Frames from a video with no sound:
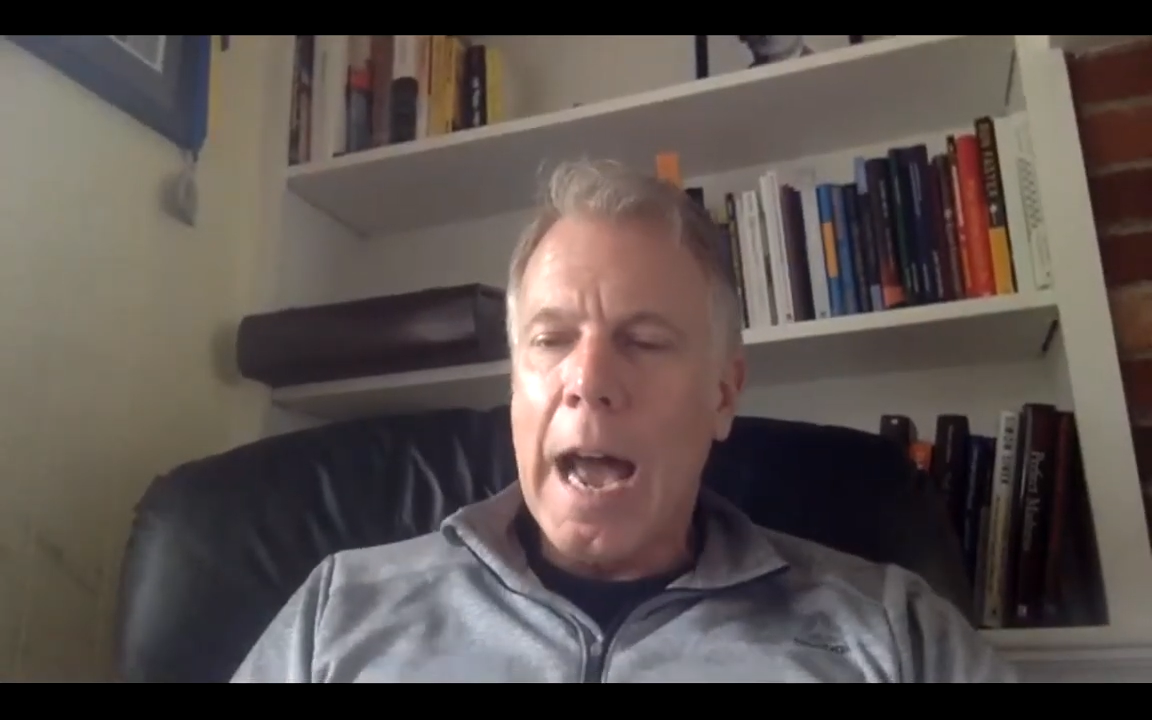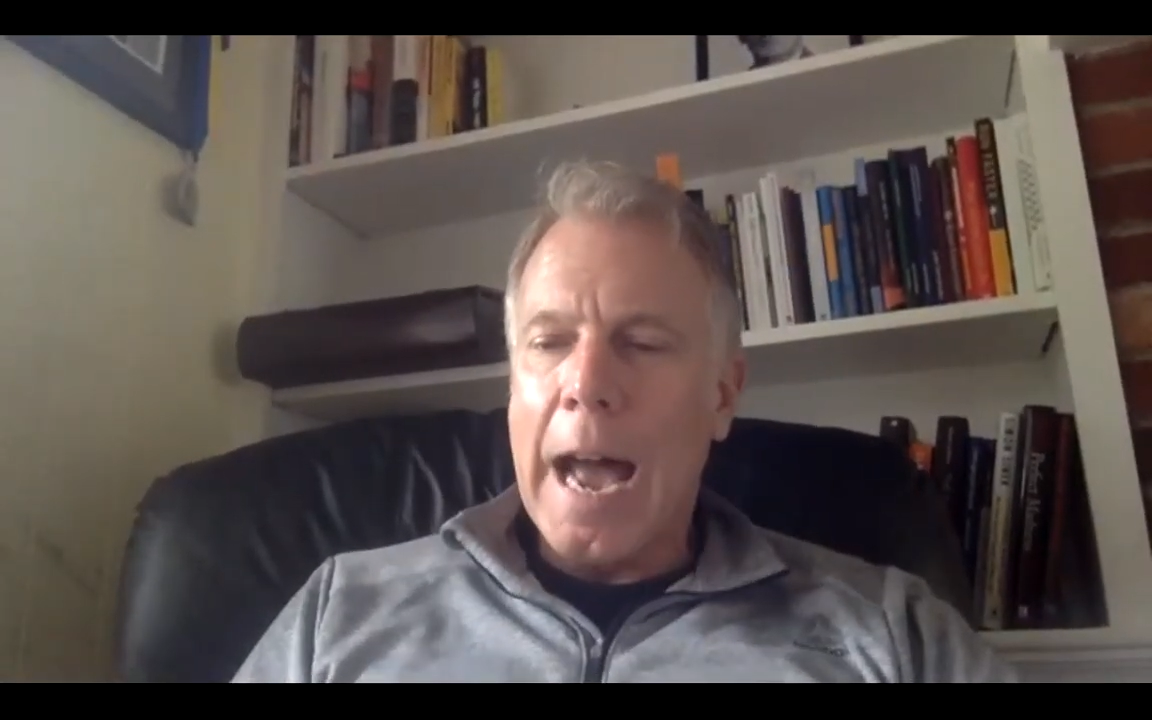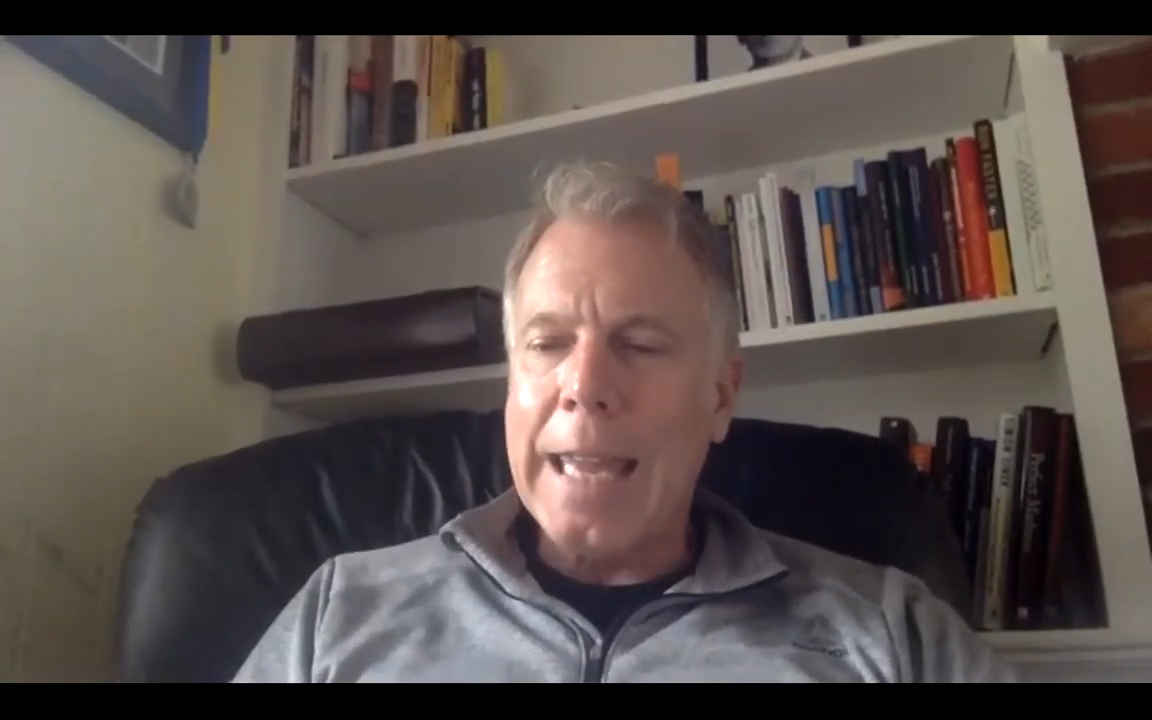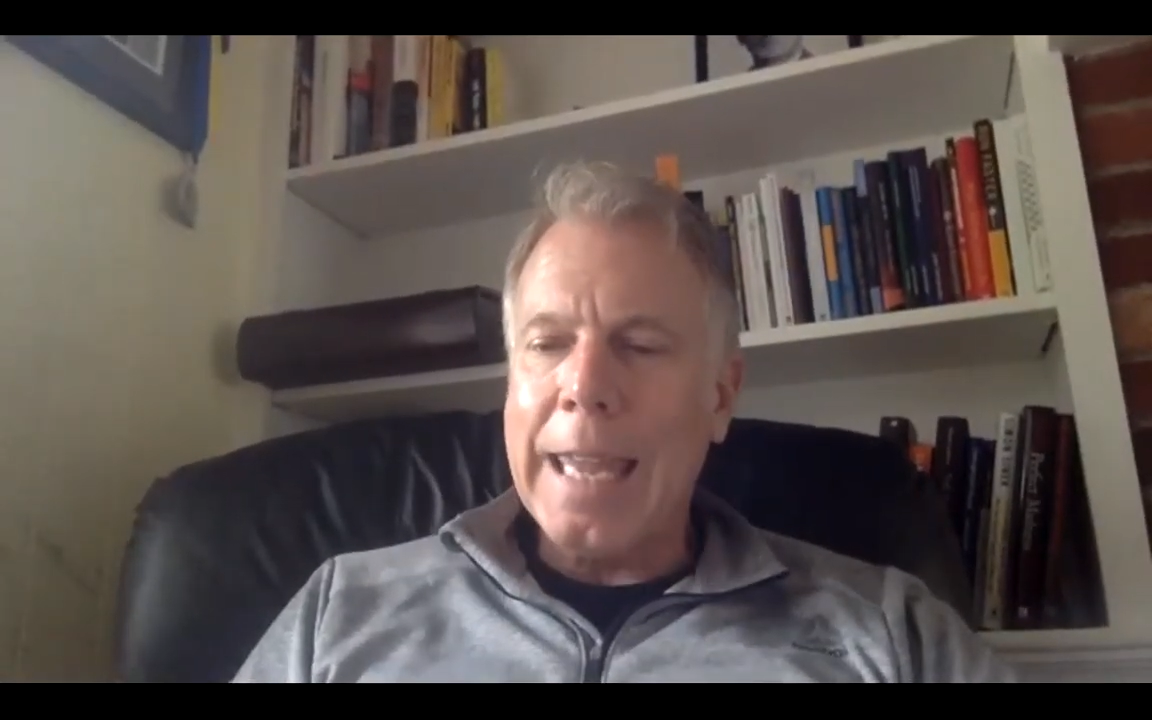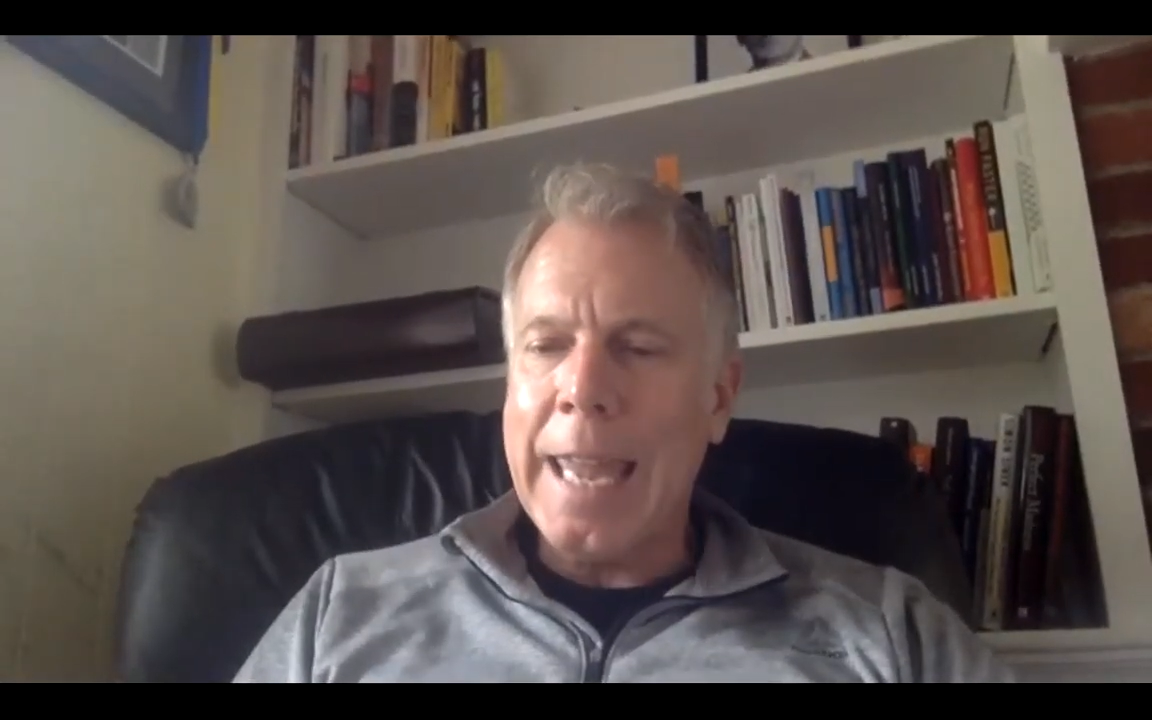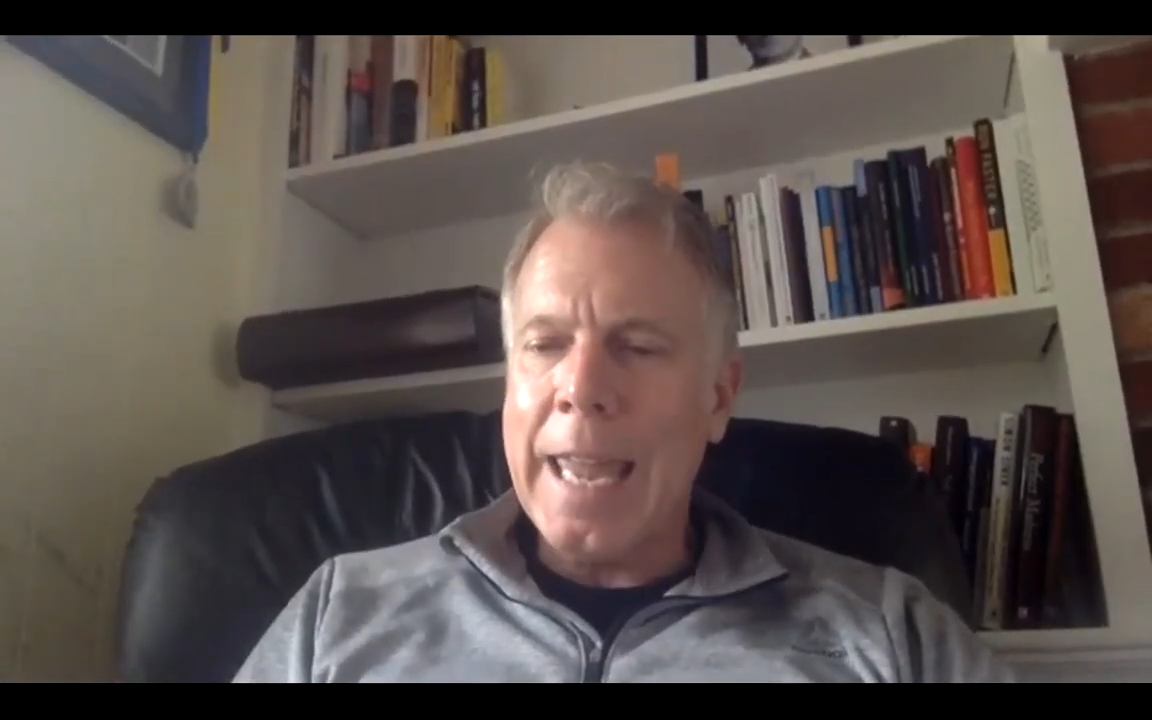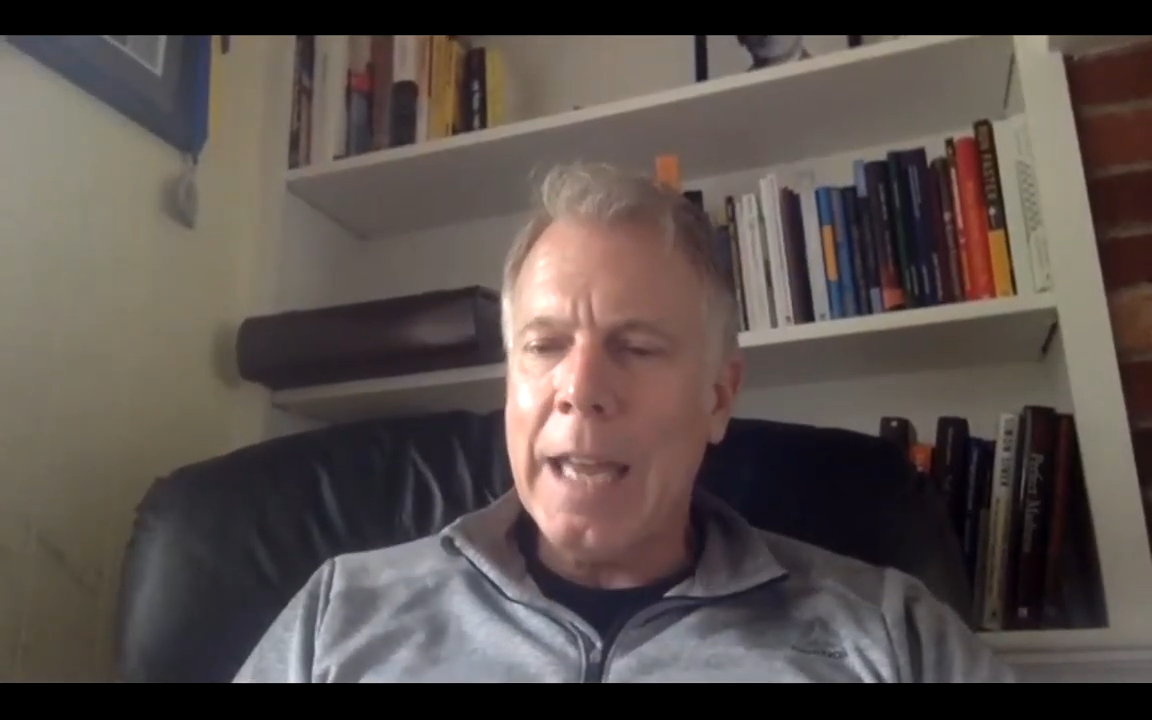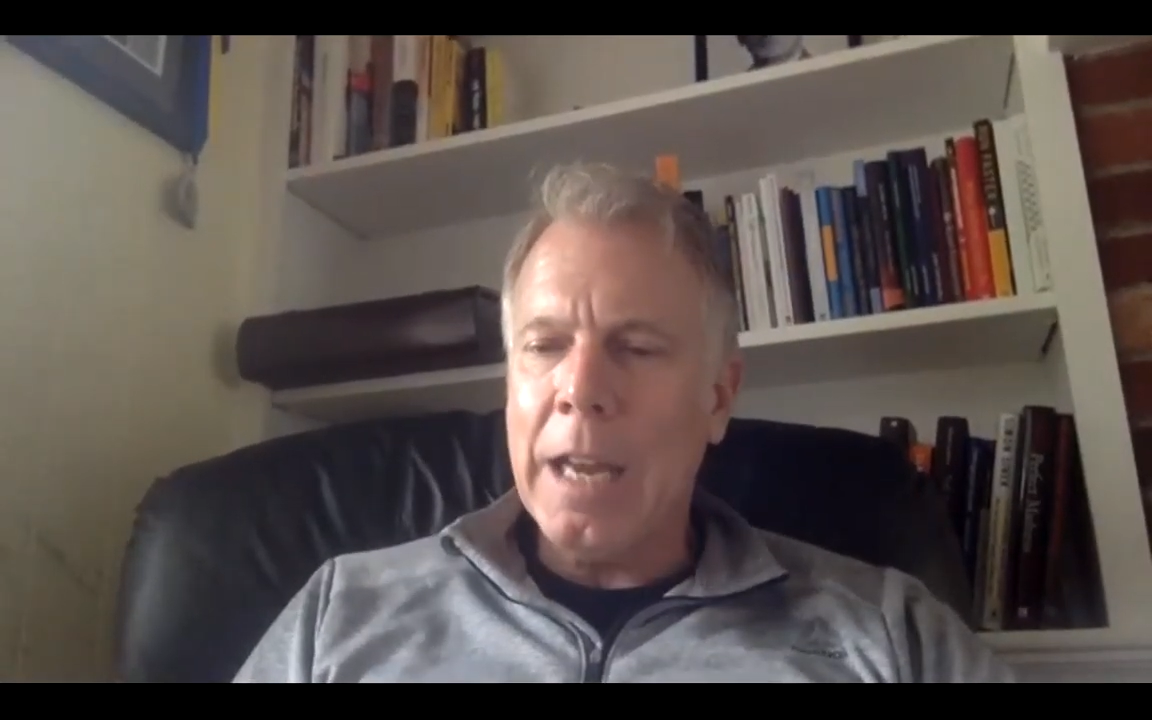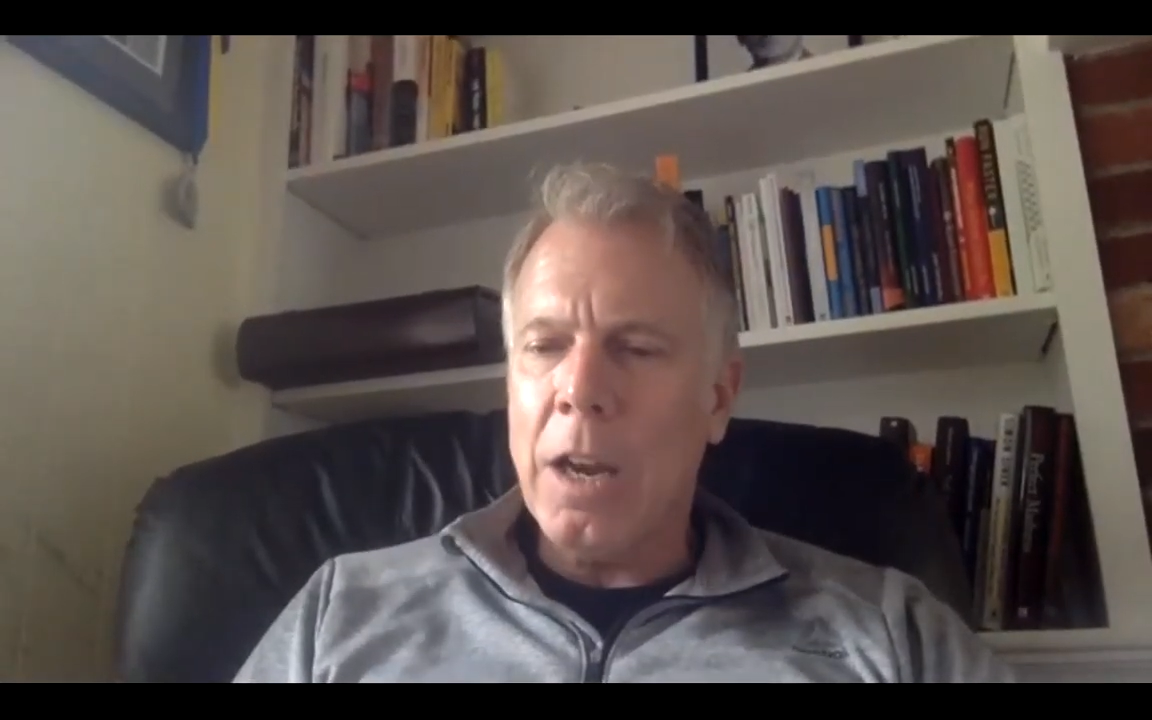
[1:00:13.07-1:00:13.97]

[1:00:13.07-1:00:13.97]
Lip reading: I can't